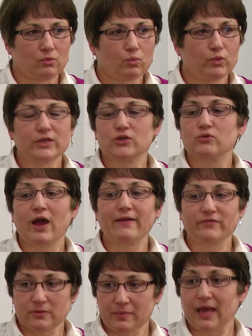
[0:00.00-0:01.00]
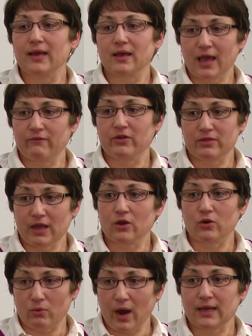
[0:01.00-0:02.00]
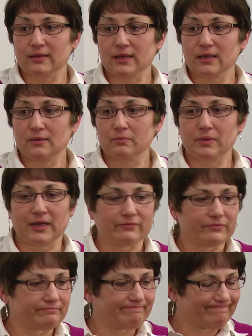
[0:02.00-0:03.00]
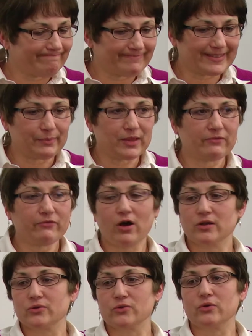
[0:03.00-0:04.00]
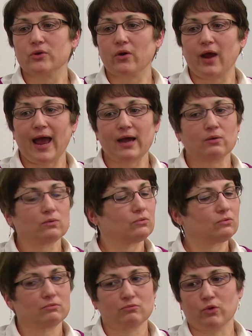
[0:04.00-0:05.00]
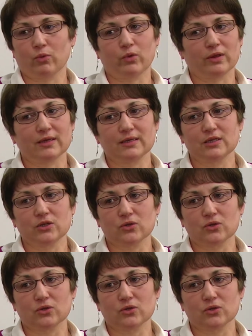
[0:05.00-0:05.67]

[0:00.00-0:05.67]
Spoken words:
we strive to make everything correctly, but if something falls through the crack, we're willing to